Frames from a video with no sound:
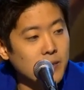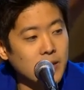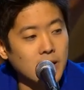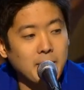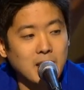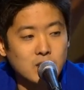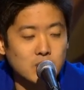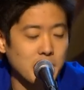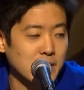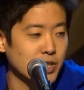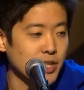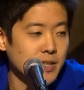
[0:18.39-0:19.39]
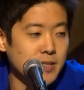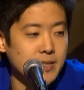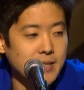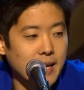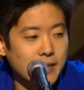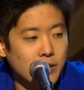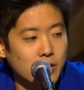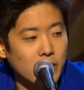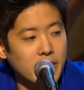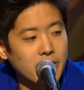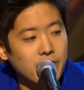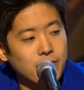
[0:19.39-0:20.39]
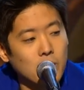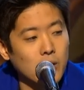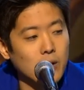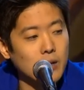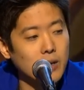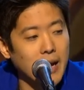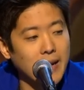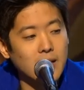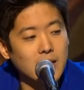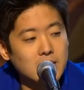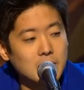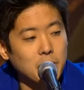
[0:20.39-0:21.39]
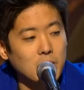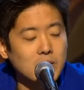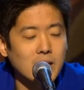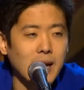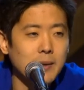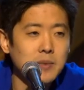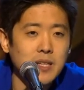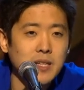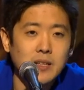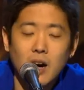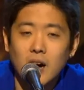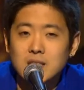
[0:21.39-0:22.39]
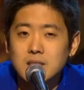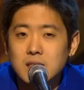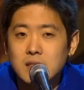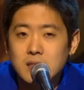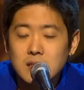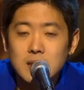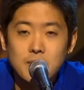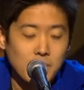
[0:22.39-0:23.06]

thing about spreadsheets is that they're great for analyzing build times and costs.